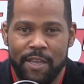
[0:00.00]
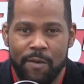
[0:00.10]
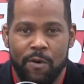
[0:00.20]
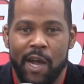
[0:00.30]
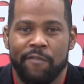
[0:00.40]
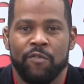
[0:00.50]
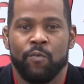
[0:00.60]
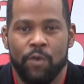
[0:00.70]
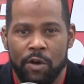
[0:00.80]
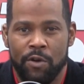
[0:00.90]
and we'll have
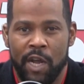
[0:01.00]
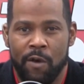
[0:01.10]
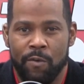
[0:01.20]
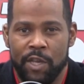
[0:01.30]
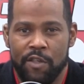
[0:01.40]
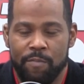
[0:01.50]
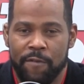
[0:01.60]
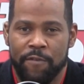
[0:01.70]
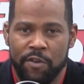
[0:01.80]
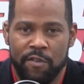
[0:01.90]
some world outreach.
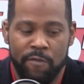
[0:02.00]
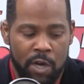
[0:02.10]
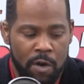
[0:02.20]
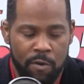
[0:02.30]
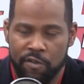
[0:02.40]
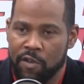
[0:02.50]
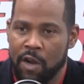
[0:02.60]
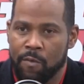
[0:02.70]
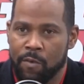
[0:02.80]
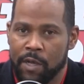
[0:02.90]
But first of all, we're
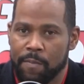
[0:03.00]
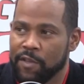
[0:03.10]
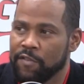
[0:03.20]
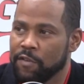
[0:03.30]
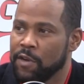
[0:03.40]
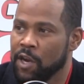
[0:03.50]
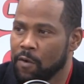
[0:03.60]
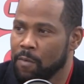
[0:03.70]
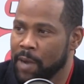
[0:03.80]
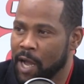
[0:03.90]
starting with Mr.
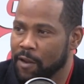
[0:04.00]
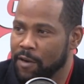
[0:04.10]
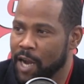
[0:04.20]
Darrell Ballard.